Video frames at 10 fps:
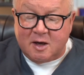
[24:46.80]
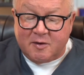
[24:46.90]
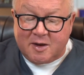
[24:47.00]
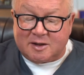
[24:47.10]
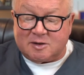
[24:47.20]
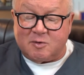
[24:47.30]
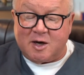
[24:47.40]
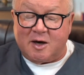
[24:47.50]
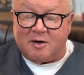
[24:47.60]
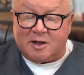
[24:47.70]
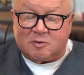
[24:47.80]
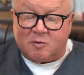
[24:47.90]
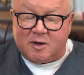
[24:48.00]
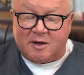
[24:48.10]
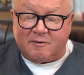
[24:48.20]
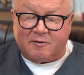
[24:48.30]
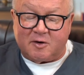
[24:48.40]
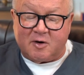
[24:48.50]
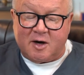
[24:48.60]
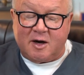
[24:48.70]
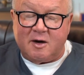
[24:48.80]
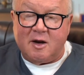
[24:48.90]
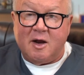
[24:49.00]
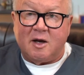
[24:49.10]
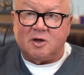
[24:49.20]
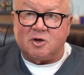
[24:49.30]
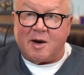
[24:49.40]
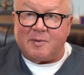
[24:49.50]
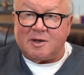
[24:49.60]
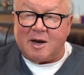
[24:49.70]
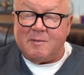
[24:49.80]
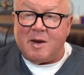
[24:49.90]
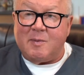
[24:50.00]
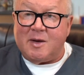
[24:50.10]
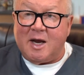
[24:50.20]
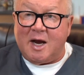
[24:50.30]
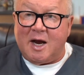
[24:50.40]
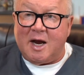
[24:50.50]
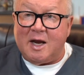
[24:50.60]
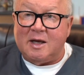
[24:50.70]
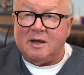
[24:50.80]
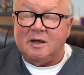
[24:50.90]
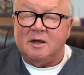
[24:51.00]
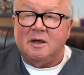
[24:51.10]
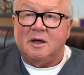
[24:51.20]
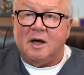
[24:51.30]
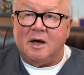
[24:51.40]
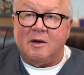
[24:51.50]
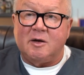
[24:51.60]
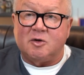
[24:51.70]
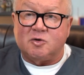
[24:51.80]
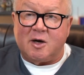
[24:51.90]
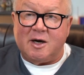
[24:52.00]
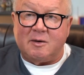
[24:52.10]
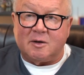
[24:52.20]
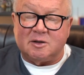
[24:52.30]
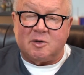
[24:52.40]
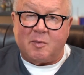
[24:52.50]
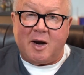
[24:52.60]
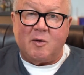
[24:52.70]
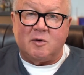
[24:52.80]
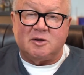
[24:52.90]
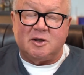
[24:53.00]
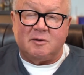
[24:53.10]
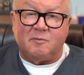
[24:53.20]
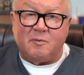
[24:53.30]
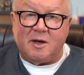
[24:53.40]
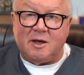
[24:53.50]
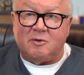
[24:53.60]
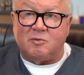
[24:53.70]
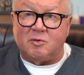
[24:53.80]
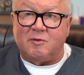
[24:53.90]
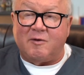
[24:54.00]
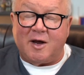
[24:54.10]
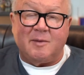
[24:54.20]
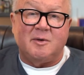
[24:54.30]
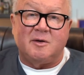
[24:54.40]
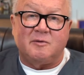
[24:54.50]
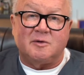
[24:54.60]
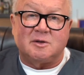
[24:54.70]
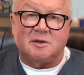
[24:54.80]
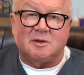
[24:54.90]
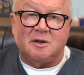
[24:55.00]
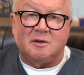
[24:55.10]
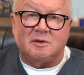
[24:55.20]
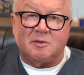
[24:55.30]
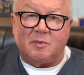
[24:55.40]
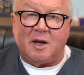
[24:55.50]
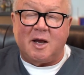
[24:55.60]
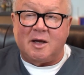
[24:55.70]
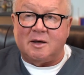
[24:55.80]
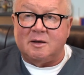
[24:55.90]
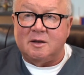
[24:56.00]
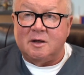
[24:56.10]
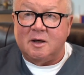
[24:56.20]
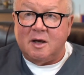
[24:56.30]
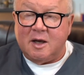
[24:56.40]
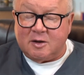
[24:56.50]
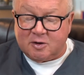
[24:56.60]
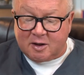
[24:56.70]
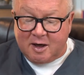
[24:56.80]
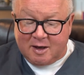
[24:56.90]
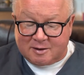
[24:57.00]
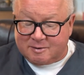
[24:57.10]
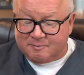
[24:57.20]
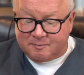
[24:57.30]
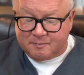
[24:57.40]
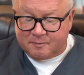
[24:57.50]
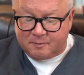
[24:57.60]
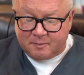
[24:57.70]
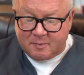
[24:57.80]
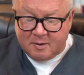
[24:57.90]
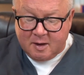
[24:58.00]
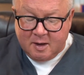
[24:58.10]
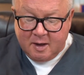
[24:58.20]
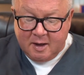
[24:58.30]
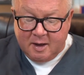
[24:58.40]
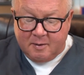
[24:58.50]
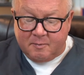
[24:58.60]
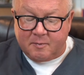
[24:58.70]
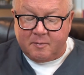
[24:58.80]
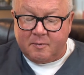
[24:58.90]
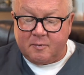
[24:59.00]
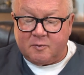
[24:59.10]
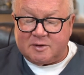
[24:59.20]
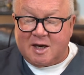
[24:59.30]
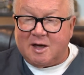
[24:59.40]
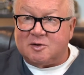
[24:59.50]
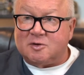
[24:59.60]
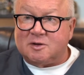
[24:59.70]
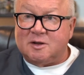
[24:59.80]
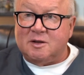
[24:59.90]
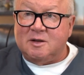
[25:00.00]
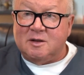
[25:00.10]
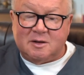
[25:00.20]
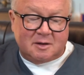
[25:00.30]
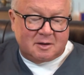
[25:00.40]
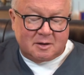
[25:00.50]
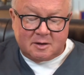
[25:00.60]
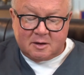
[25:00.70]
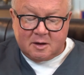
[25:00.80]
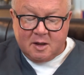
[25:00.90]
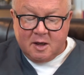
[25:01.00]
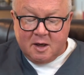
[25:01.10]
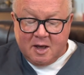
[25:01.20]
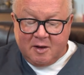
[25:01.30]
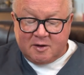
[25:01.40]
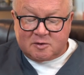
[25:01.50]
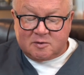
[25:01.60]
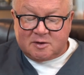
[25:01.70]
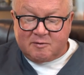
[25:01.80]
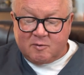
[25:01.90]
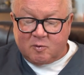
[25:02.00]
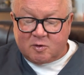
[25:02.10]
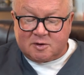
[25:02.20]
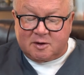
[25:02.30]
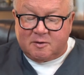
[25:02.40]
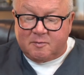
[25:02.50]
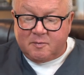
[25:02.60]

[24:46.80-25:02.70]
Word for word: that's the reality. That's what we need to figure out because your appetite may be high. Uh, you're trying to, because your body wants you to eat through the vitamin deficiency and supply it. Yeah. And good luck. Um, was that interesting? It is. Yeah, this one's even more so.